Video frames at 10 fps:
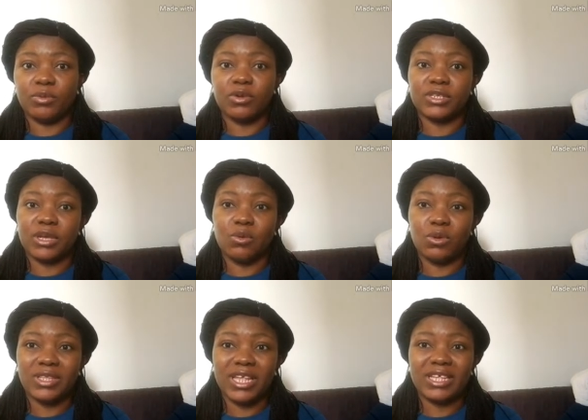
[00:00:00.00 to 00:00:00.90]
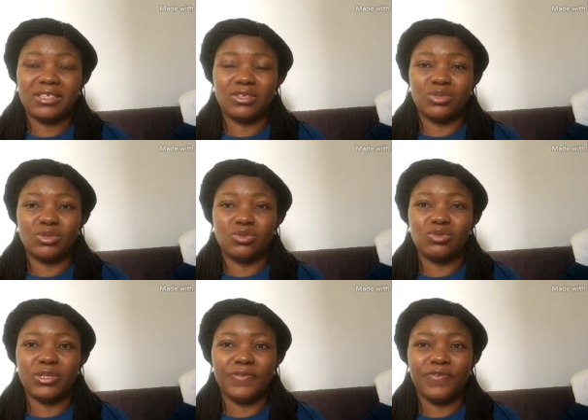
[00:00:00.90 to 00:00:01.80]
because I wanted to
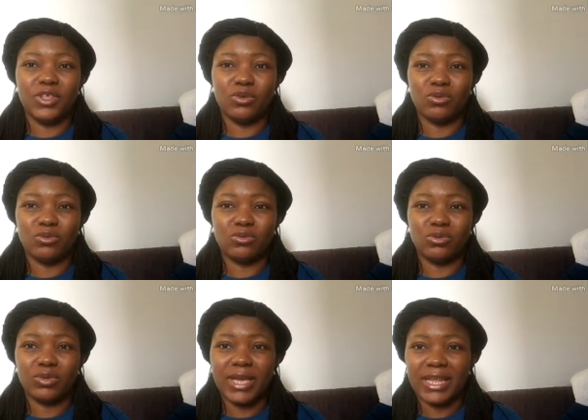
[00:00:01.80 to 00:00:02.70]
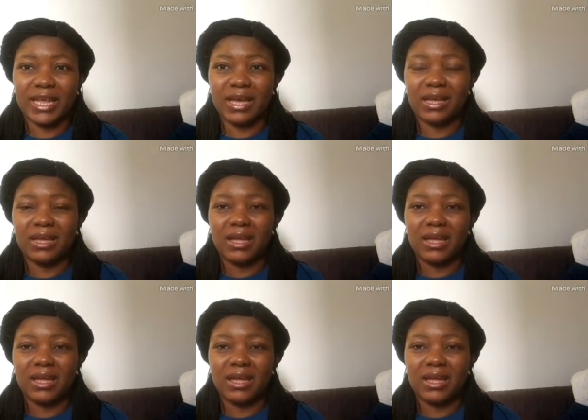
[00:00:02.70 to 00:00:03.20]
do the video together.